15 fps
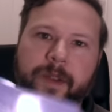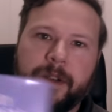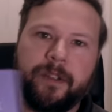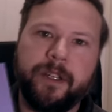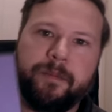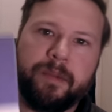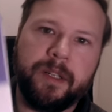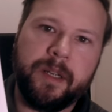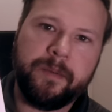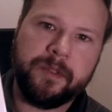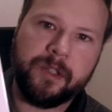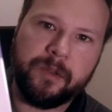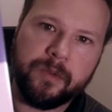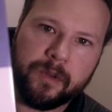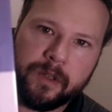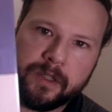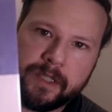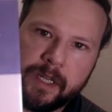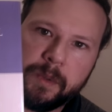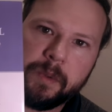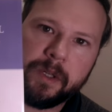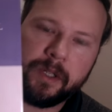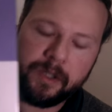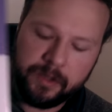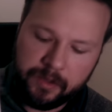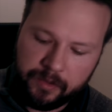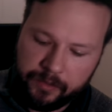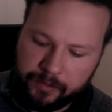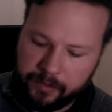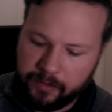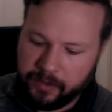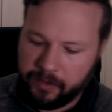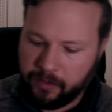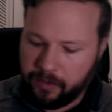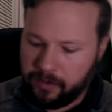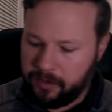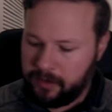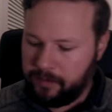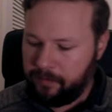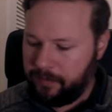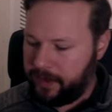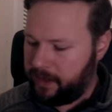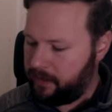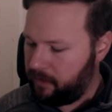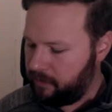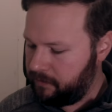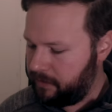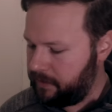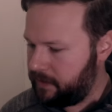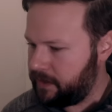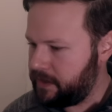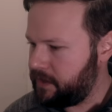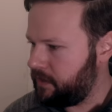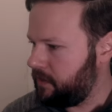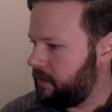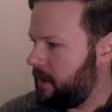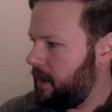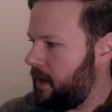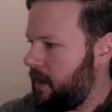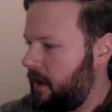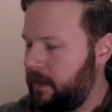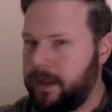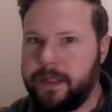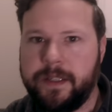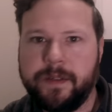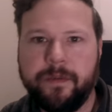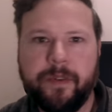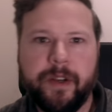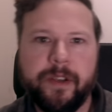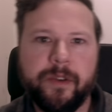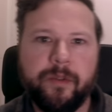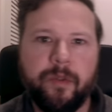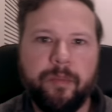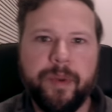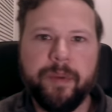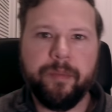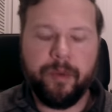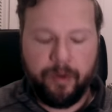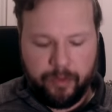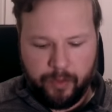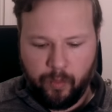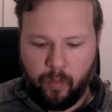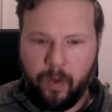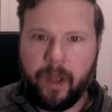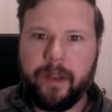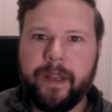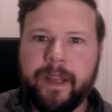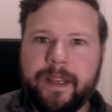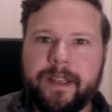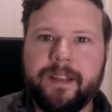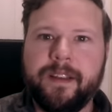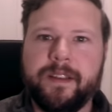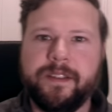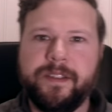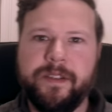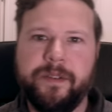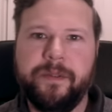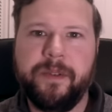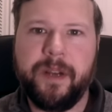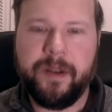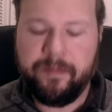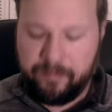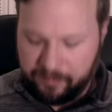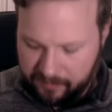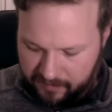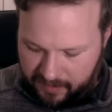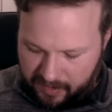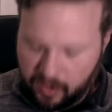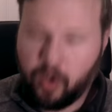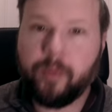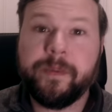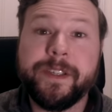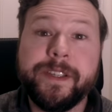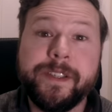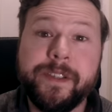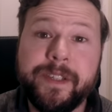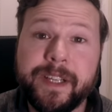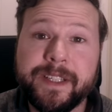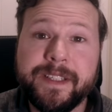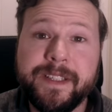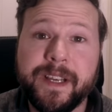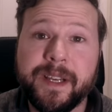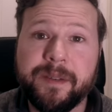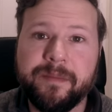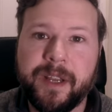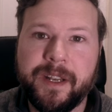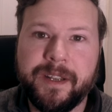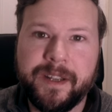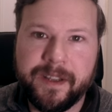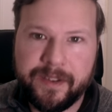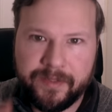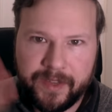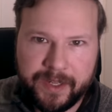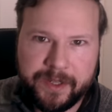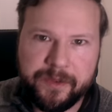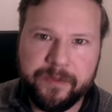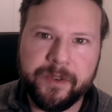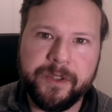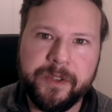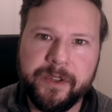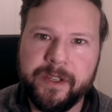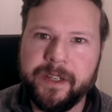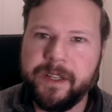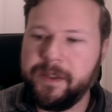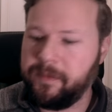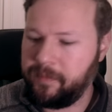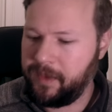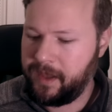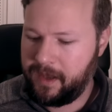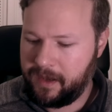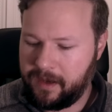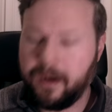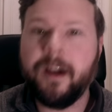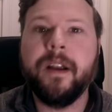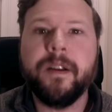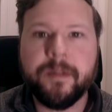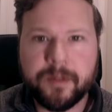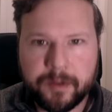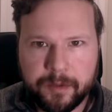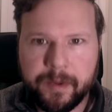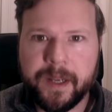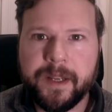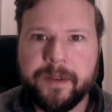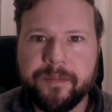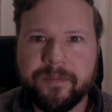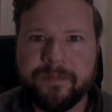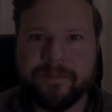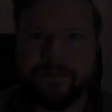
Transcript: earlier polemical works, and we're going to go through in order. And hopefully, this will this video will be more than one. So um, I hope to see you next time, and uh, thank you for tuning in. All right, goodbye.